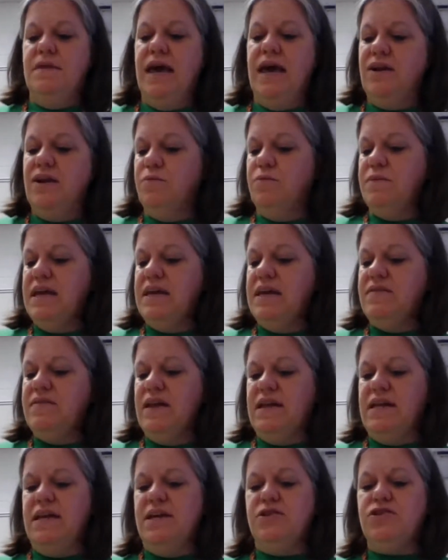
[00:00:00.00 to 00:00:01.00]
I don't mean
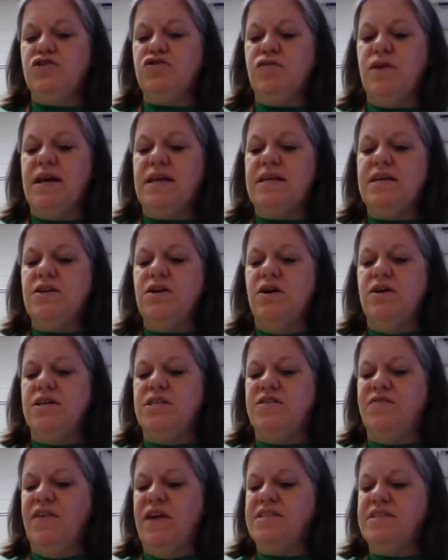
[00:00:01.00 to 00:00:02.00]
that he had traded on
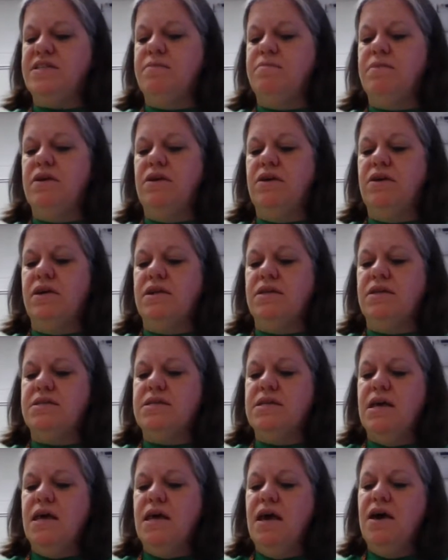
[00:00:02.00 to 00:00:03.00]
his phantom
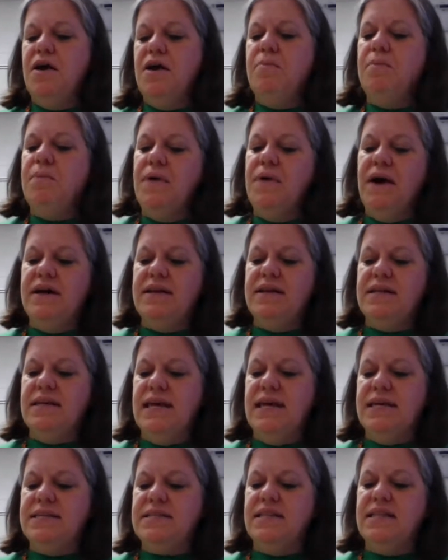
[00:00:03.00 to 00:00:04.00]
millions, but
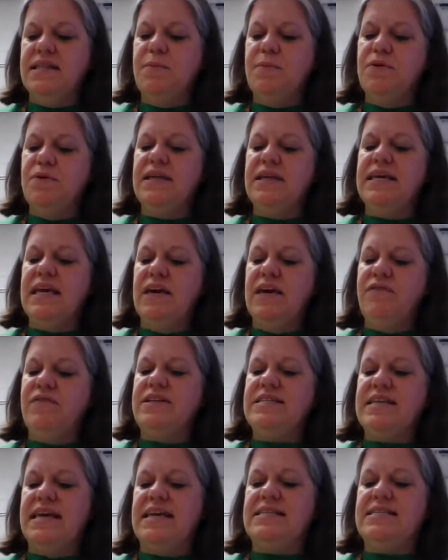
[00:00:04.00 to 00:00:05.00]
he had deliberately
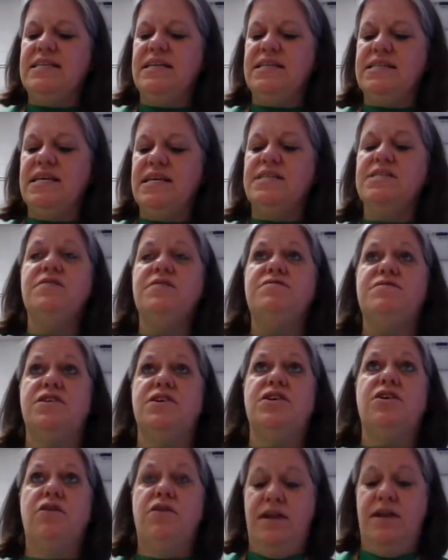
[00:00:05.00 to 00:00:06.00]
given Daisy a sense of
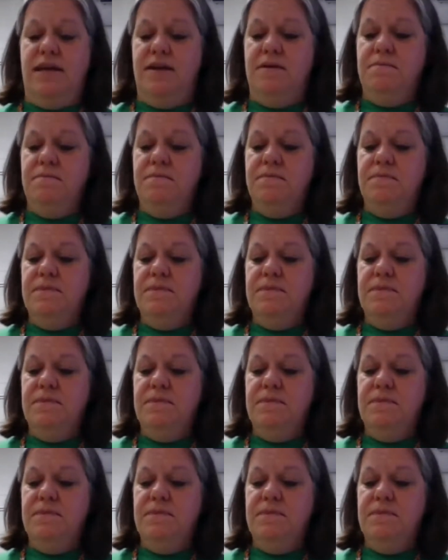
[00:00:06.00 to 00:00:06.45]
security.